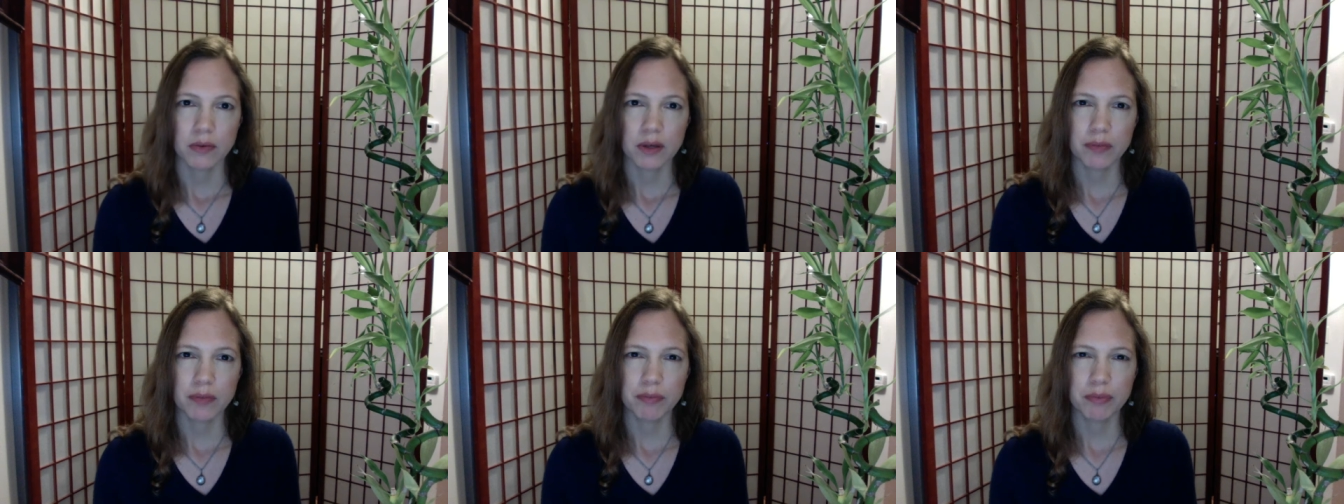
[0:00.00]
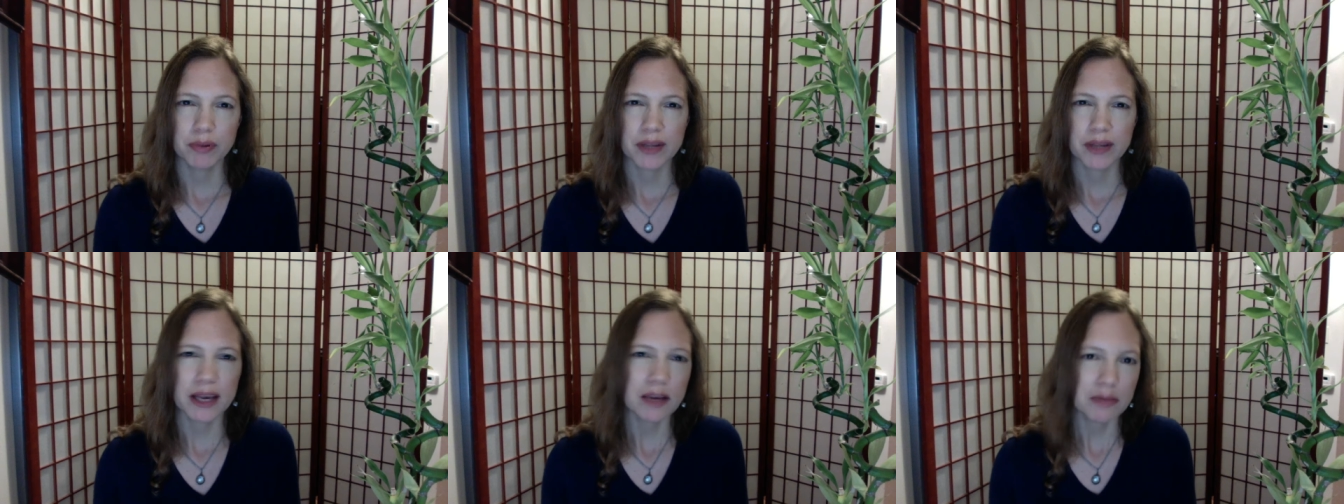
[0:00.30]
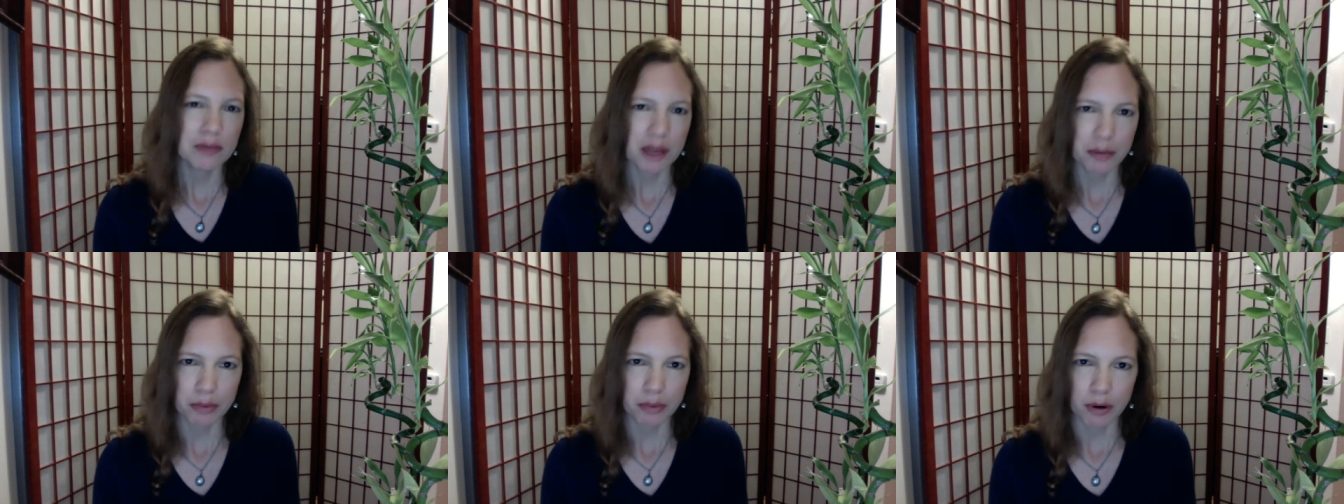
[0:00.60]
blame
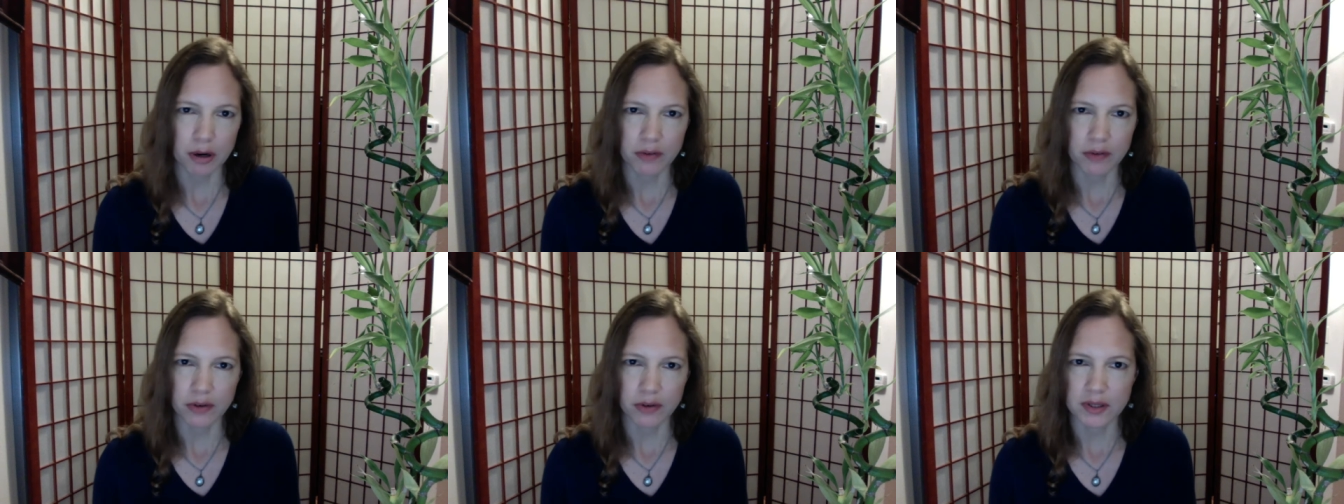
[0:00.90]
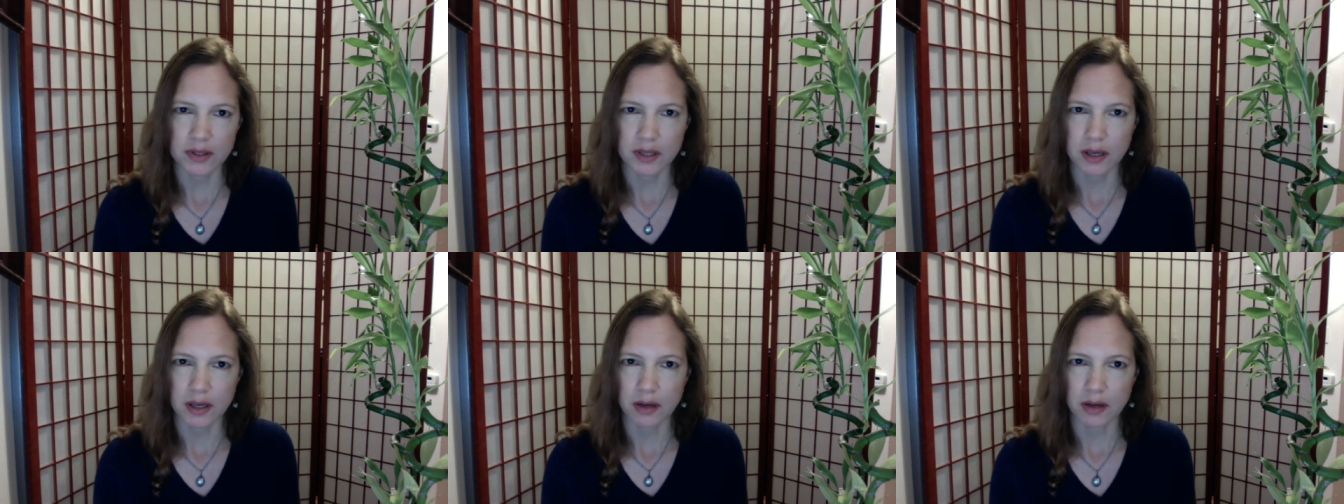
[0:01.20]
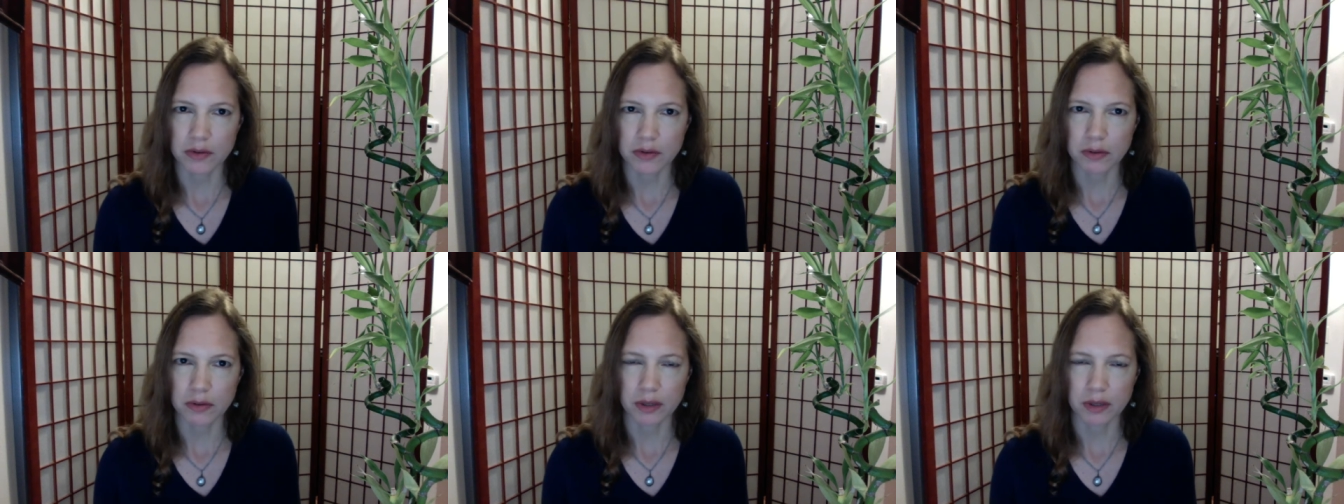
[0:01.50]
that part of
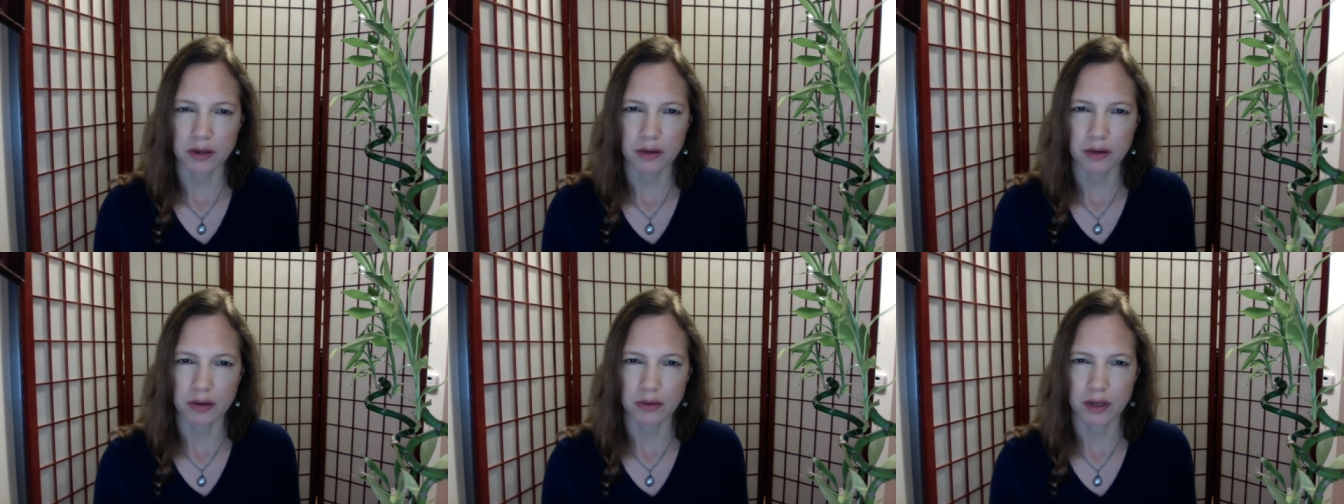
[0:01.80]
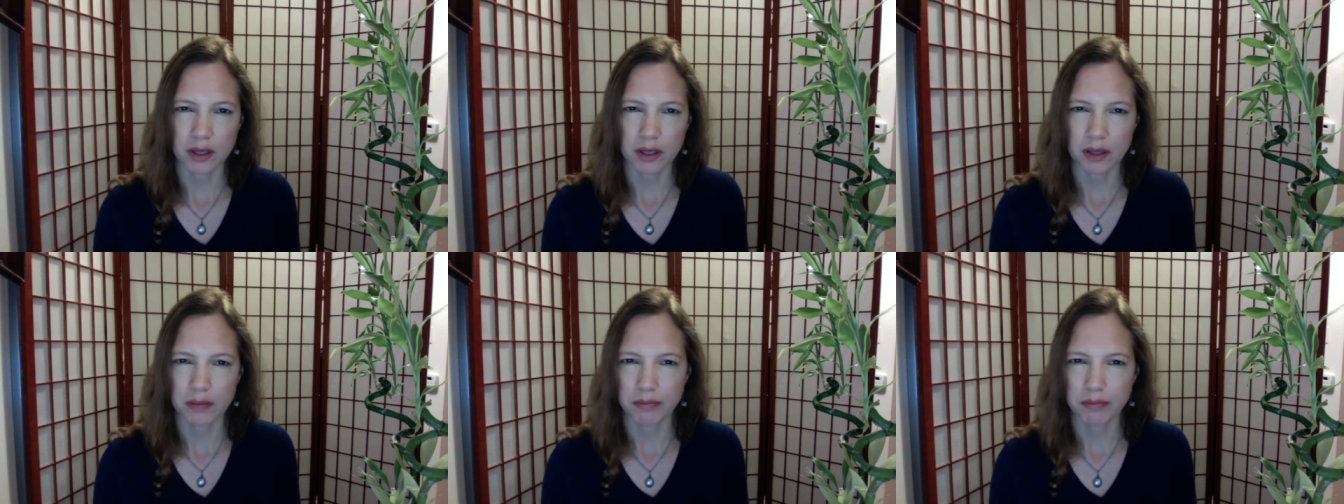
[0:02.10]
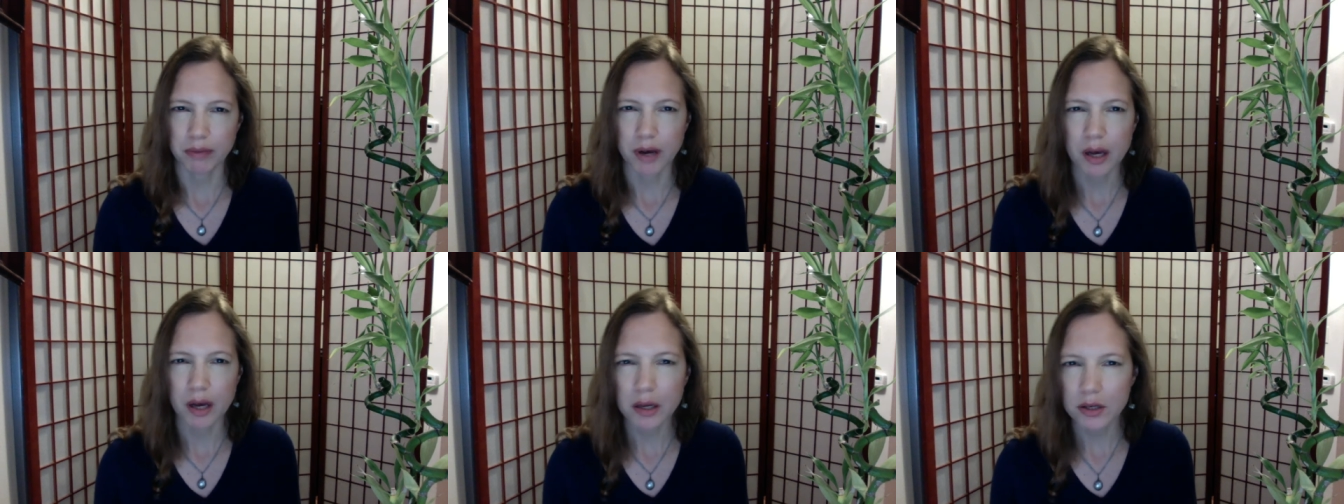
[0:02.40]
ourselves, or we
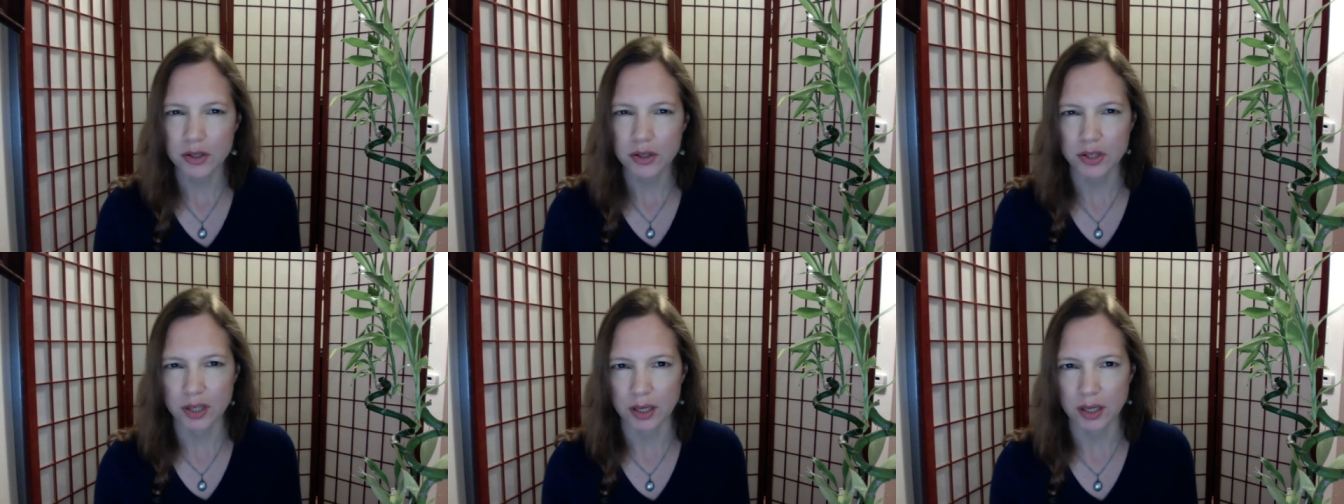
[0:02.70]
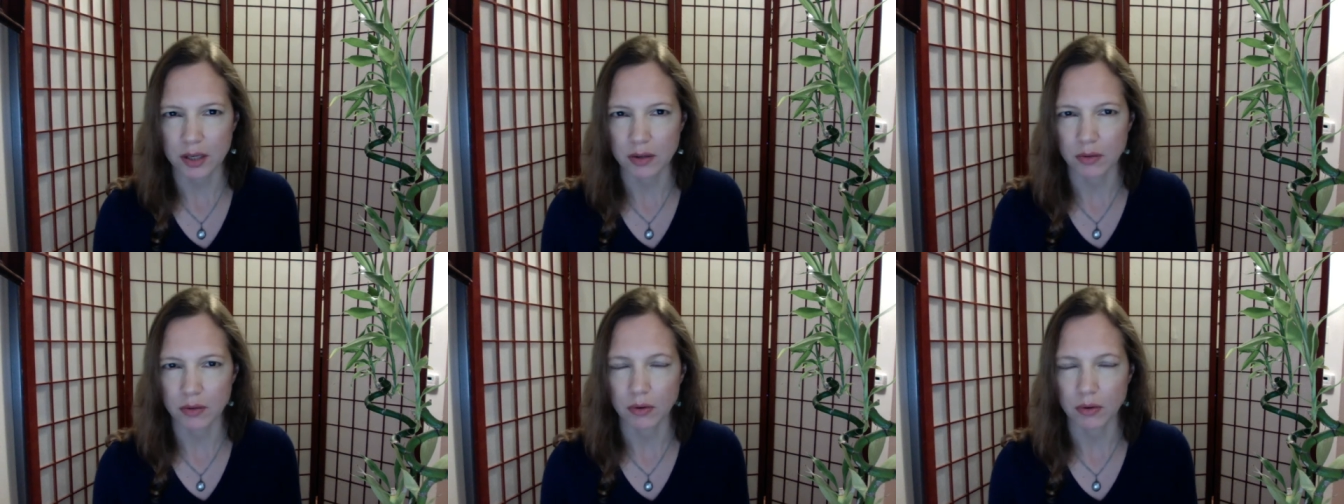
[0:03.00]
punish it,